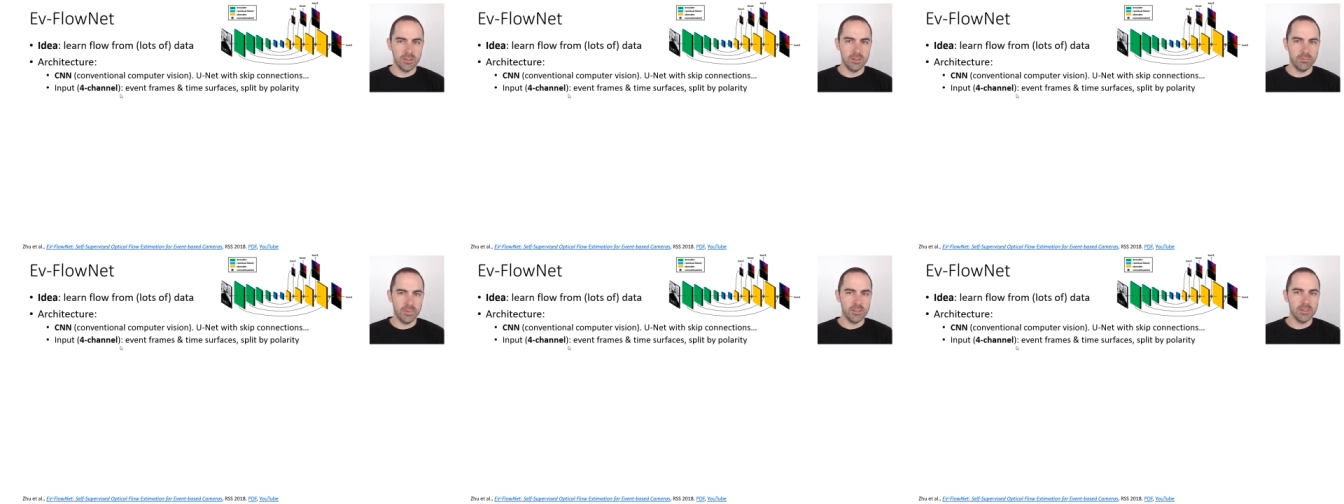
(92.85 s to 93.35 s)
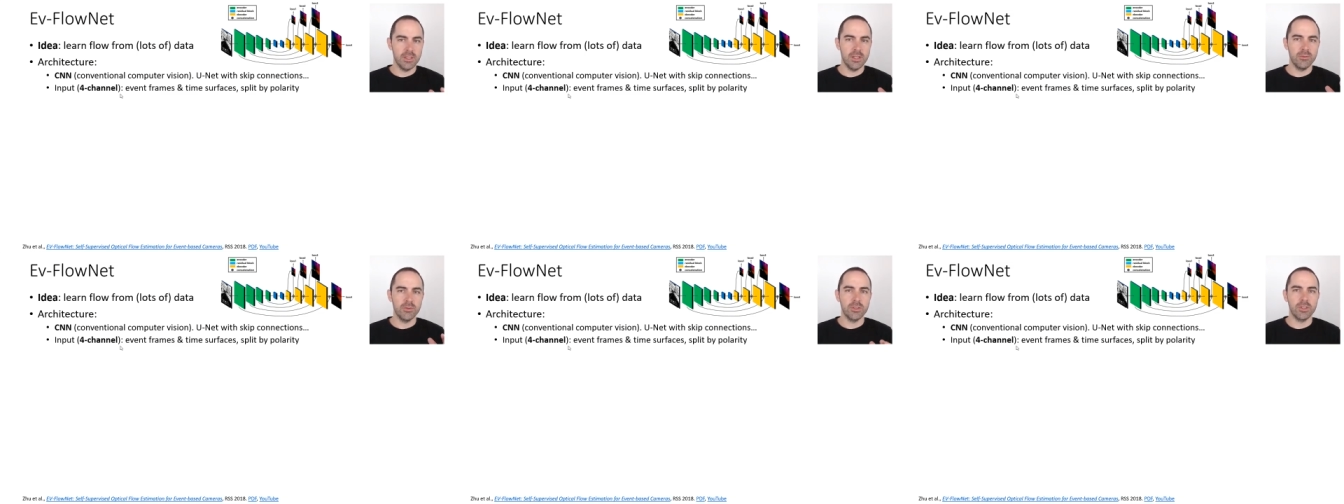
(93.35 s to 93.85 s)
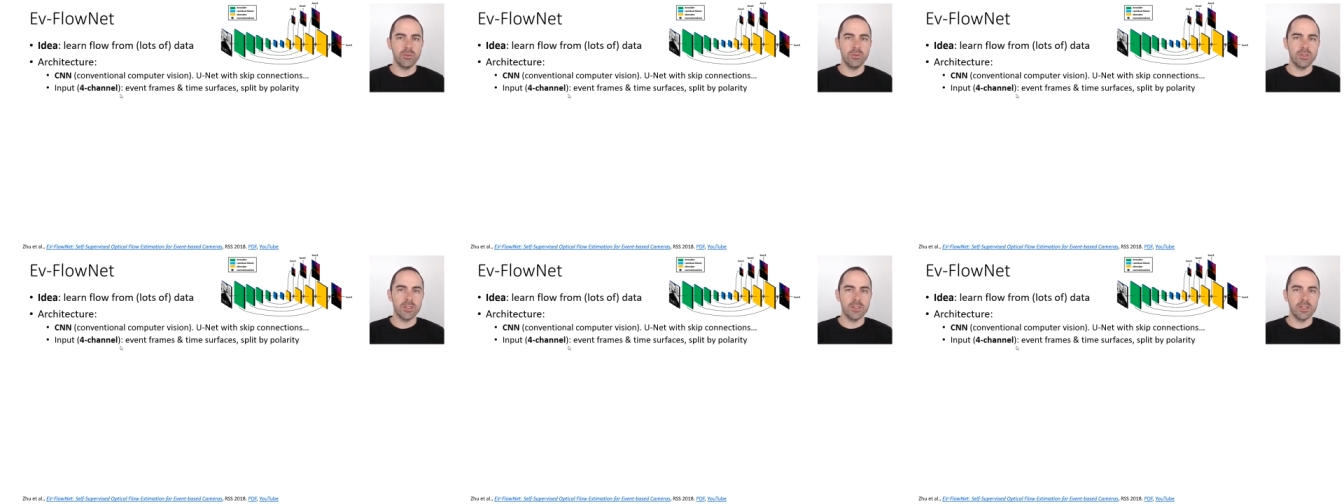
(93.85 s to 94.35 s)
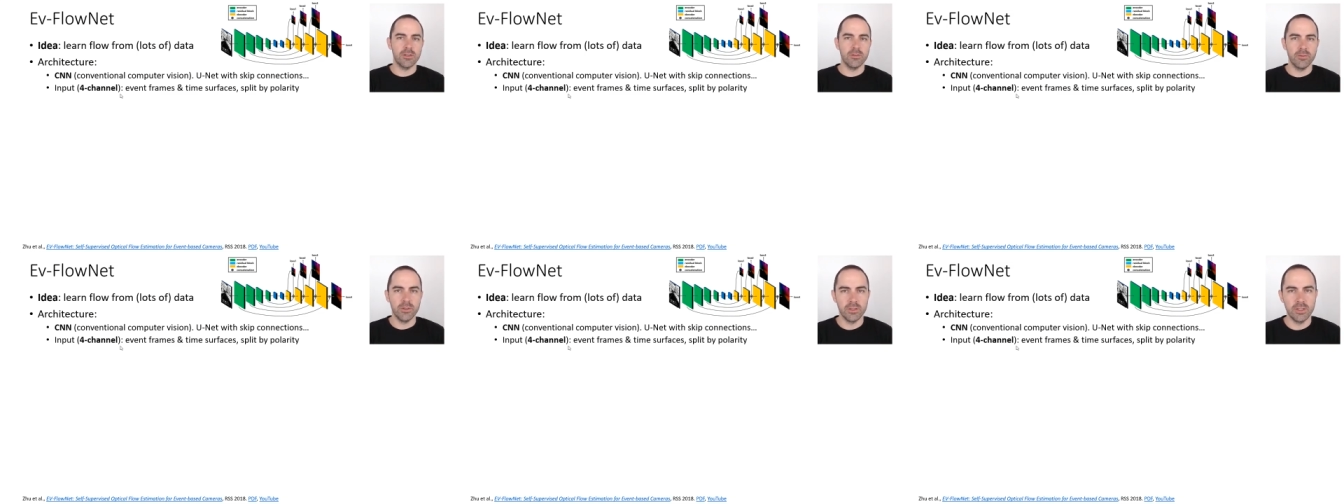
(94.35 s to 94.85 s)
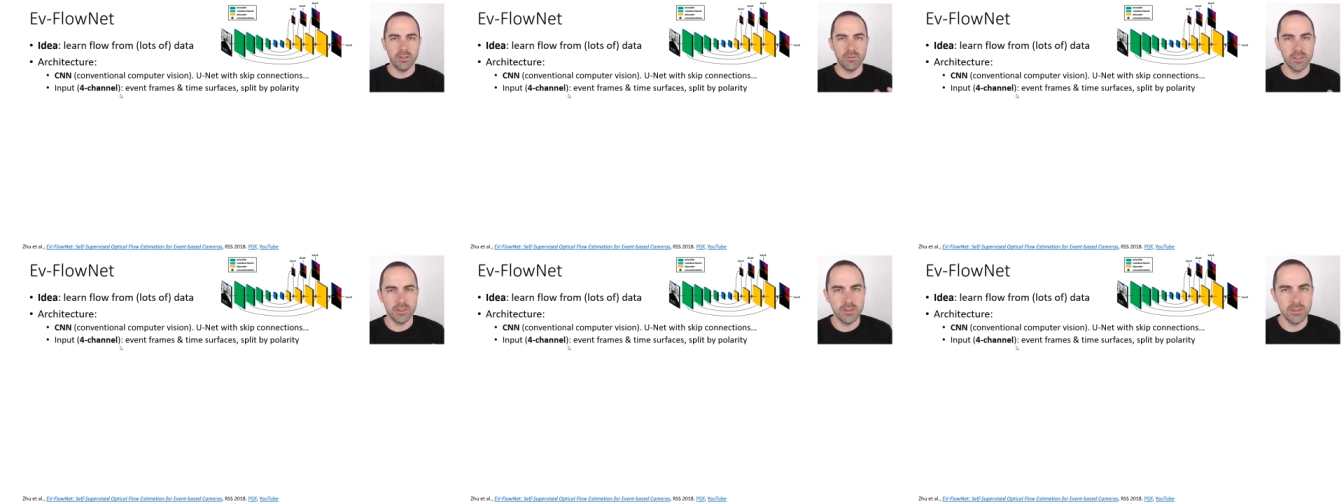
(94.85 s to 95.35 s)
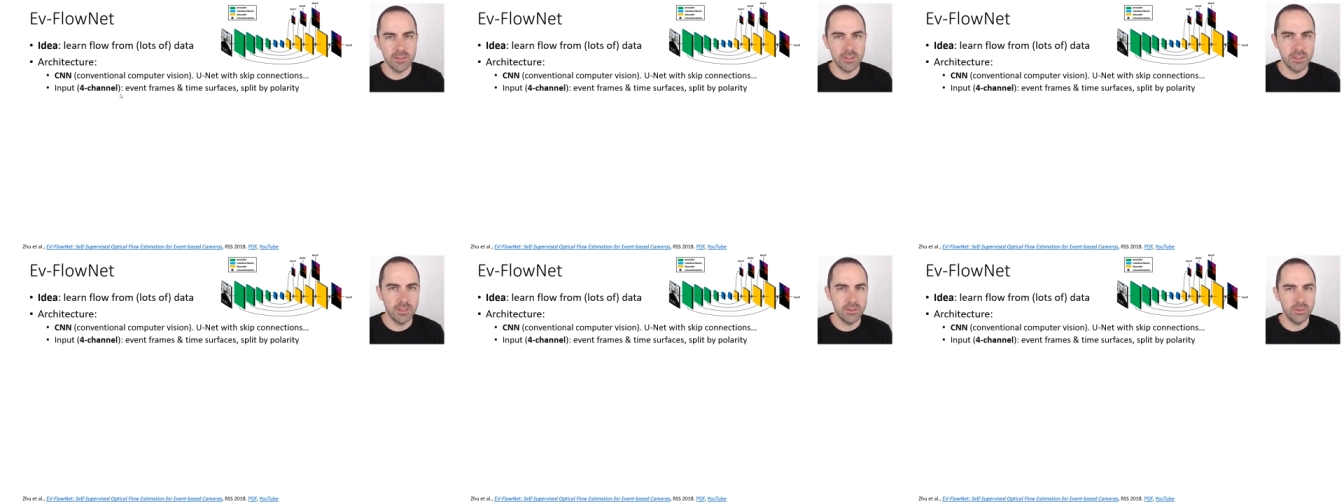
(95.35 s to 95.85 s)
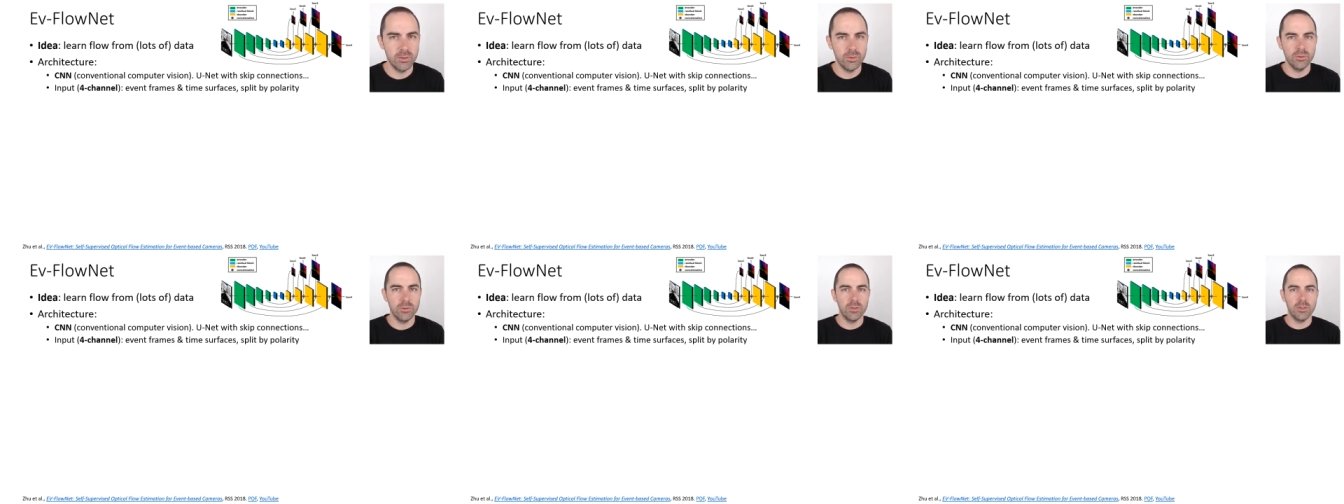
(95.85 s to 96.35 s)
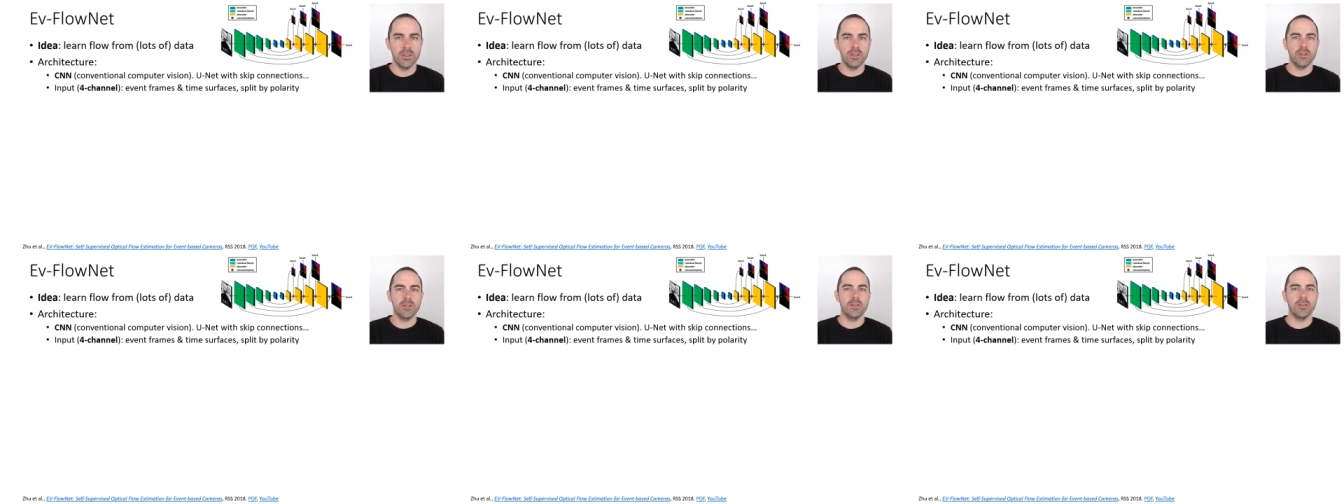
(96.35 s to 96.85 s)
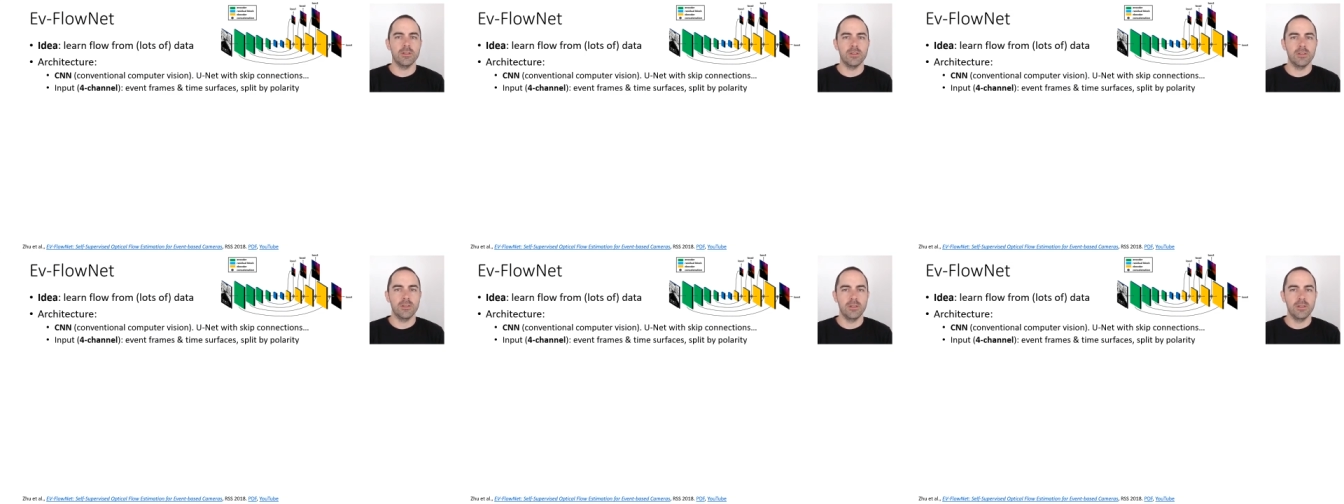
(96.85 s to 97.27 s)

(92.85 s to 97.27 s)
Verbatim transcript: And basically, what they do is that they convert the events into uh,